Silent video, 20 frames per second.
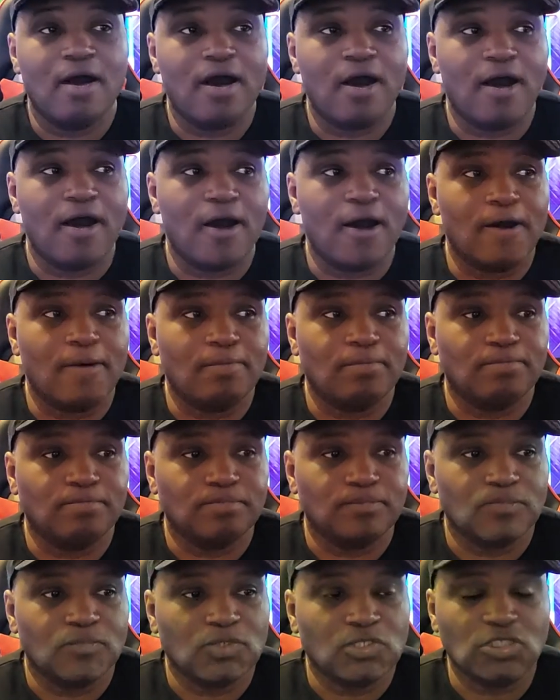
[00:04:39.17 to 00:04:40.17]
um,
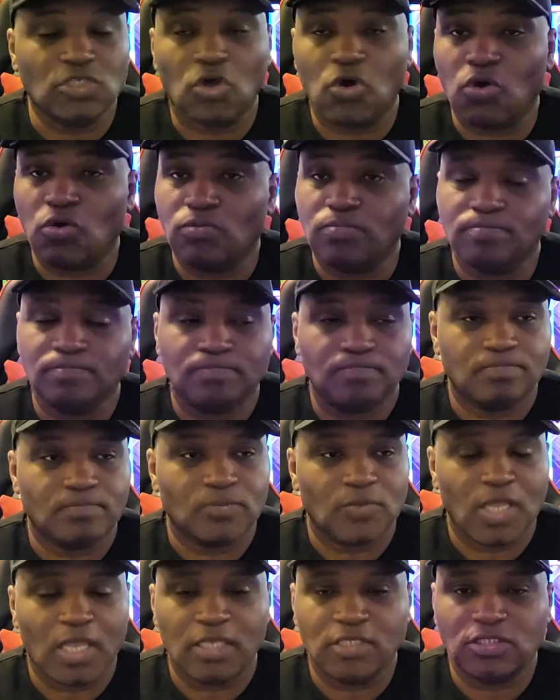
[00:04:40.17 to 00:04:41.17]
so
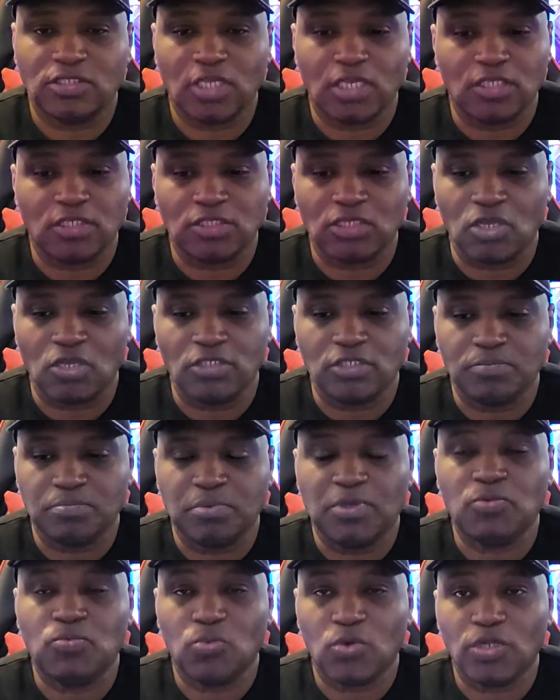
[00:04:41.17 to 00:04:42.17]
it's it's it's
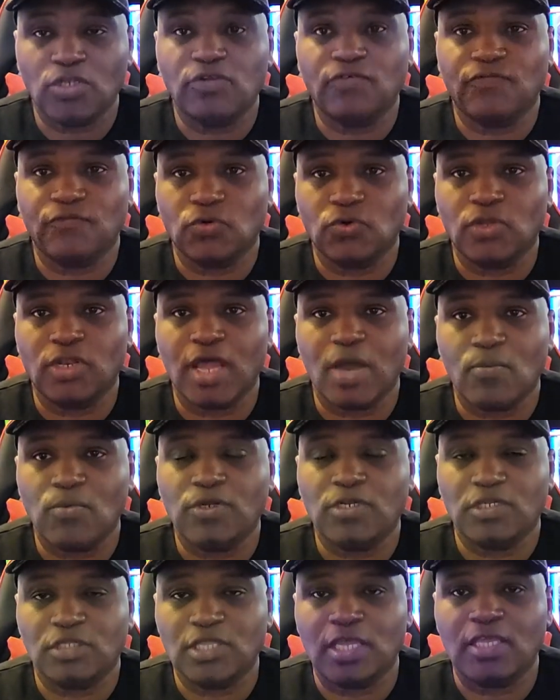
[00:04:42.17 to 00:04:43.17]
been wonderful and I
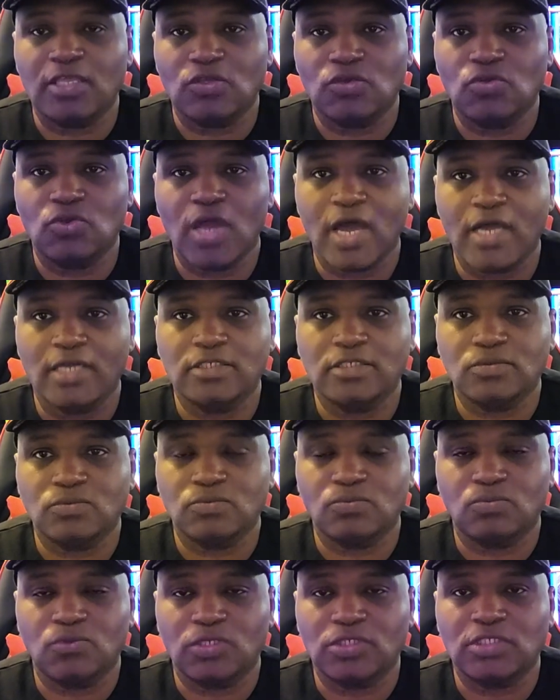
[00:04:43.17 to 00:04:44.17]
want to thank you guys
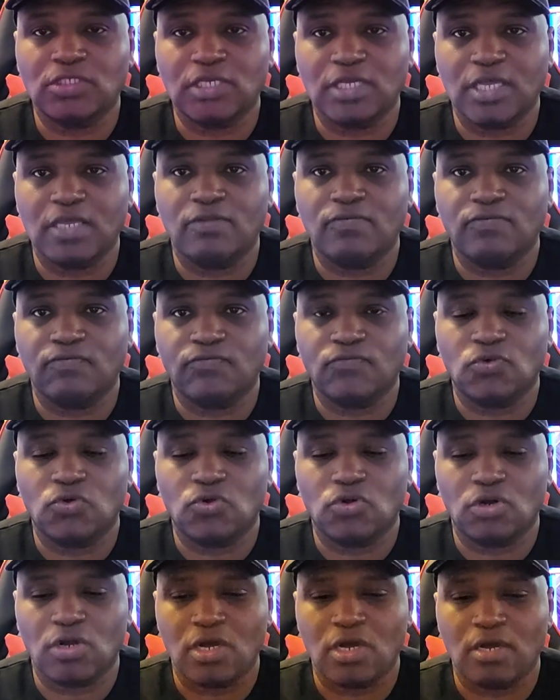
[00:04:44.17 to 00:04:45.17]
once again
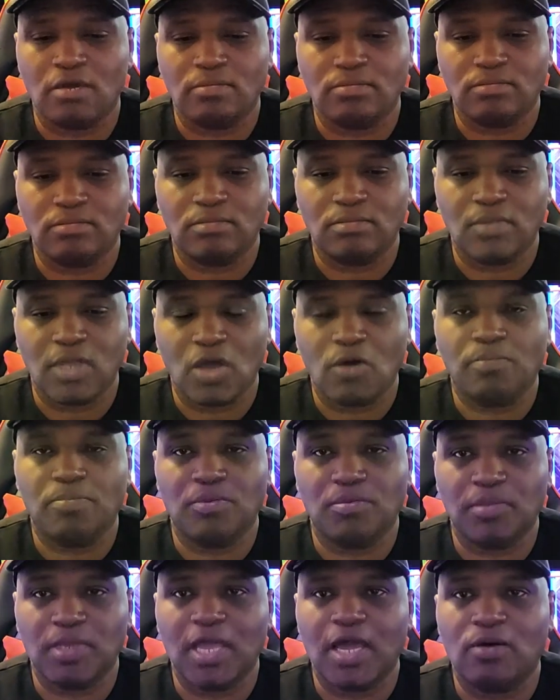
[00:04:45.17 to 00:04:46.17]
for um,
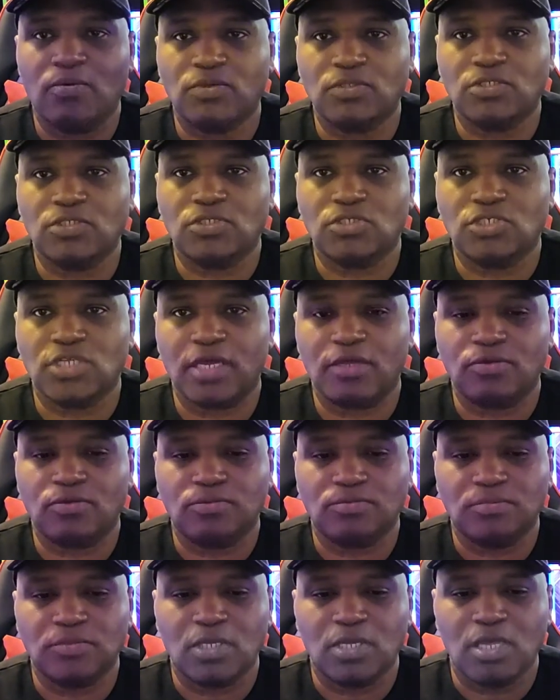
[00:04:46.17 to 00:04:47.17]
helping me out with this channel
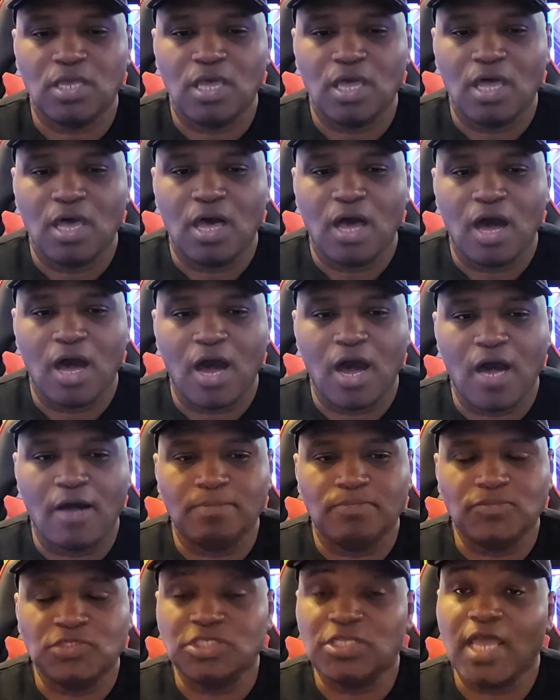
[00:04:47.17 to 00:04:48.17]

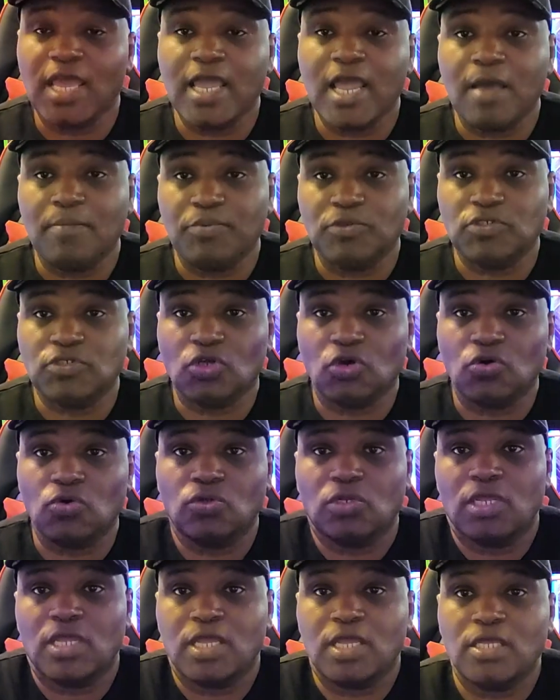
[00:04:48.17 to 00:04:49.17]
um, today
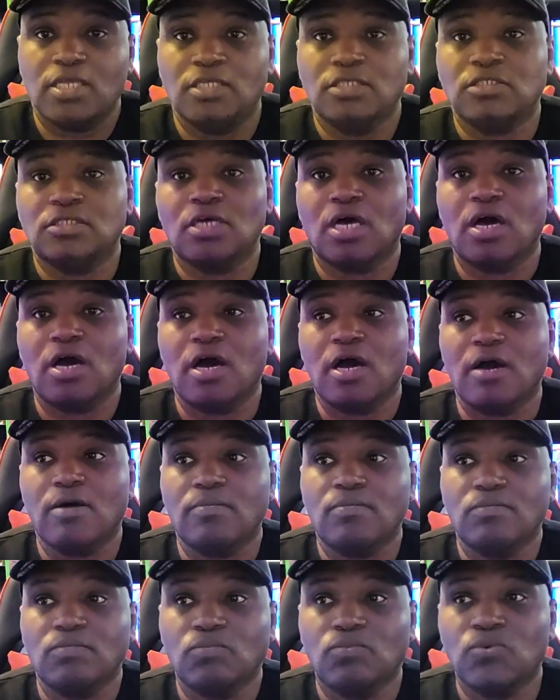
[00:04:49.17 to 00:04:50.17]
episode is uh,
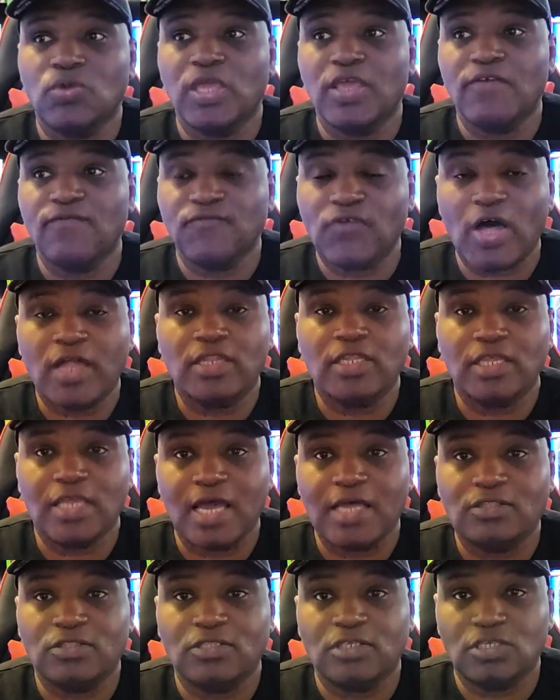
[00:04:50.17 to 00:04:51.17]
we finally
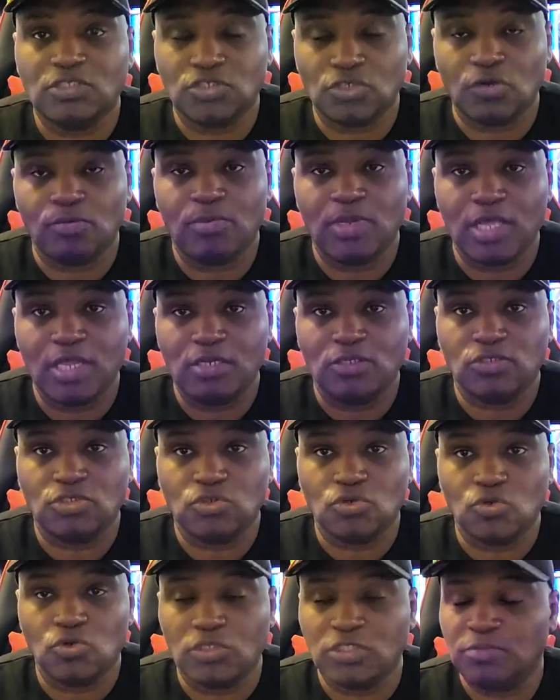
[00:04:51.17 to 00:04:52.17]
got the Terminator
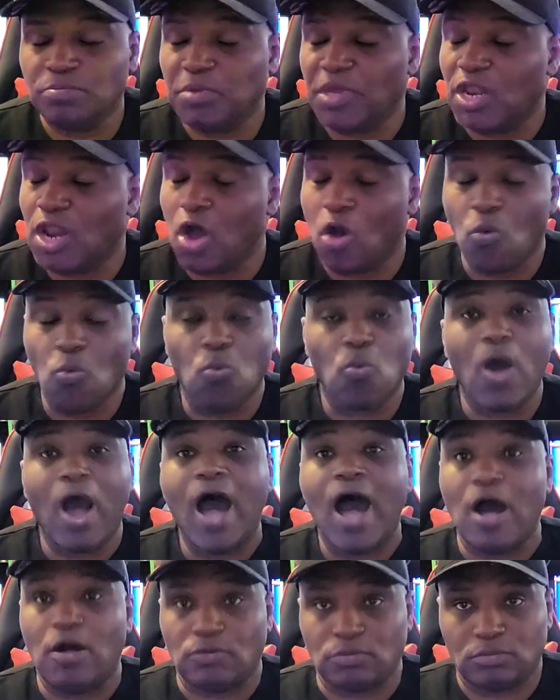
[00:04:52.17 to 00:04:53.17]
2 it's been a
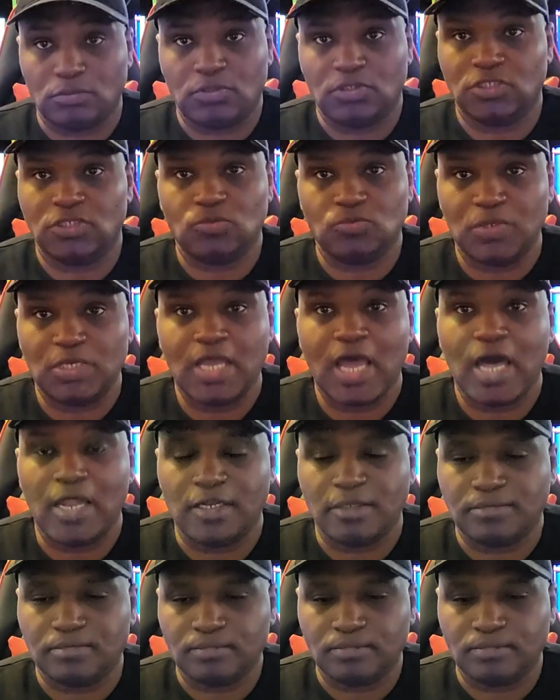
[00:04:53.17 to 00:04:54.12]
while since we got it